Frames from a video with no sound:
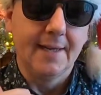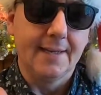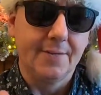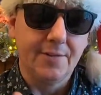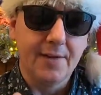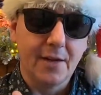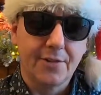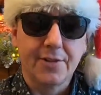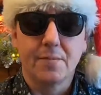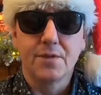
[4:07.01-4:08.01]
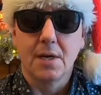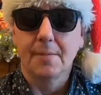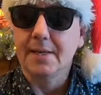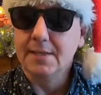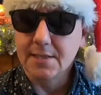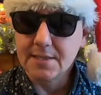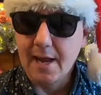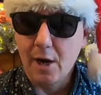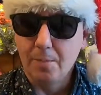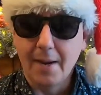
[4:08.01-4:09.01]
Give the video a thumbs up. That does
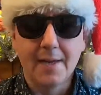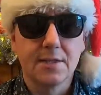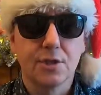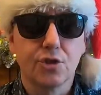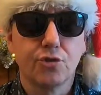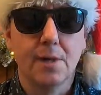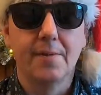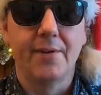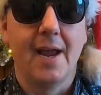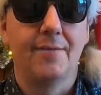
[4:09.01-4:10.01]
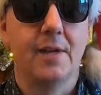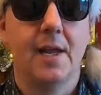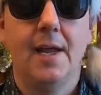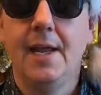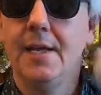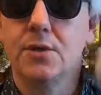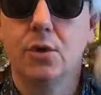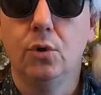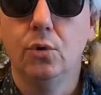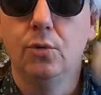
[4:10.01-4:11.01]
help. And subscribe if you haven't. It's
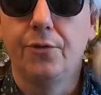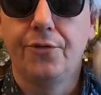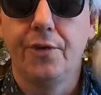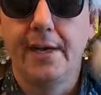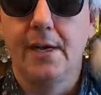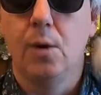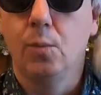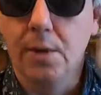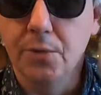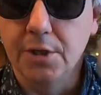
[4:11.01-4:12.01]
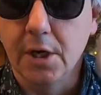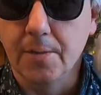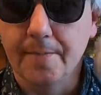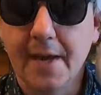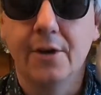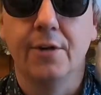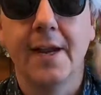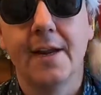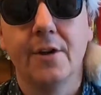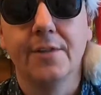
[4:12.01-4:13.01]
all free. Why wouldn't you? And on
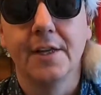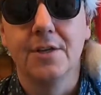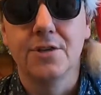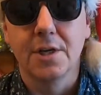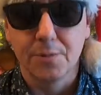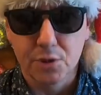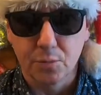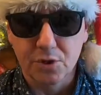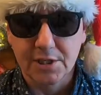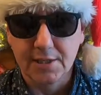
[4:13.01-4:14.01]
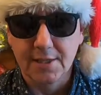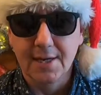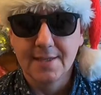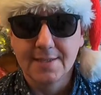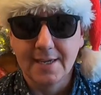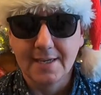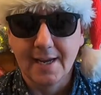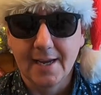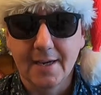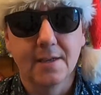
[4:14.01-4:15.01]
that note, thank you so much for watching. Take
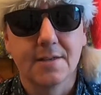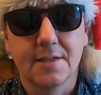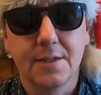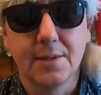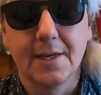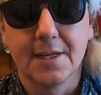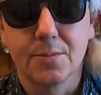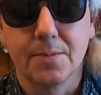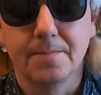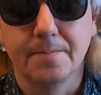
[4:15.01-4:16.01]
care, and I'll see you in the next one.